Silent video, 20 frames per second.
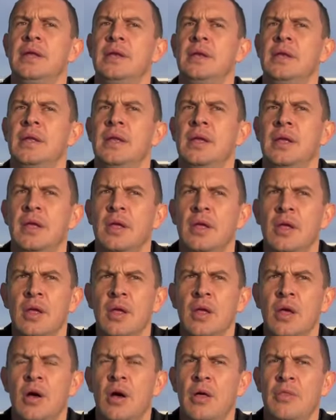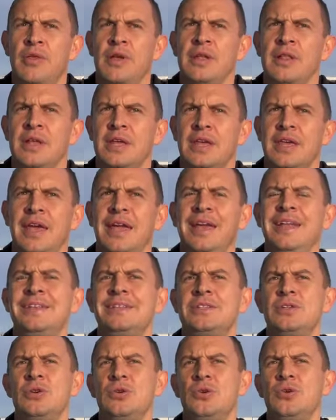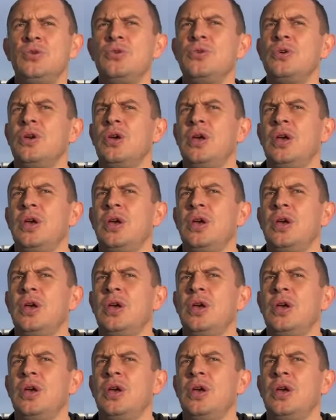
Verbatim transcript: and I think the key to